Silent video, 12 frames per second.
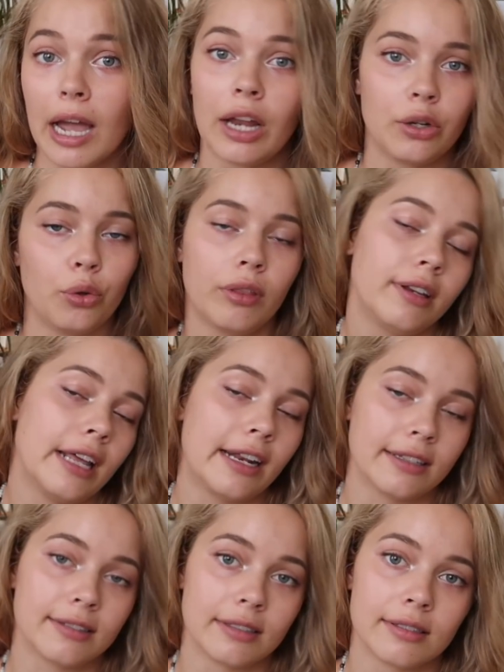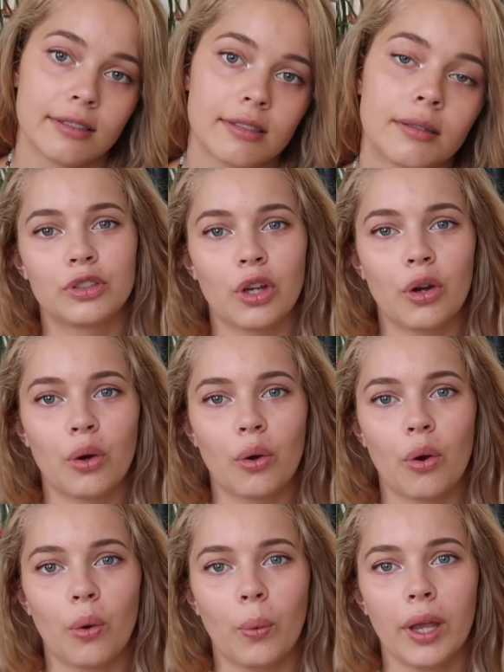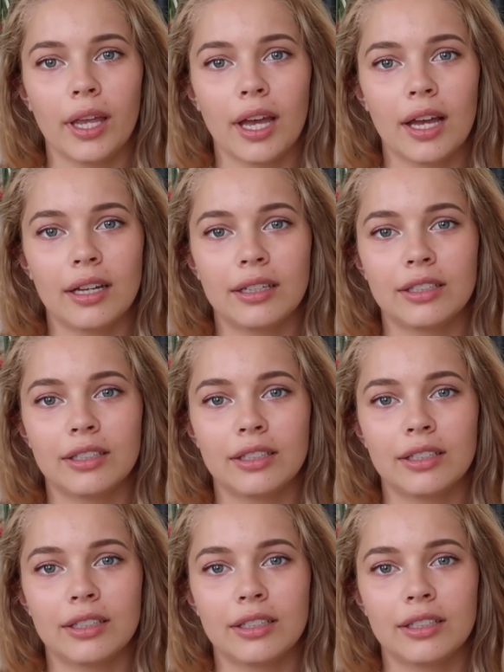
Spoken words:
I do think that exists. So Wicca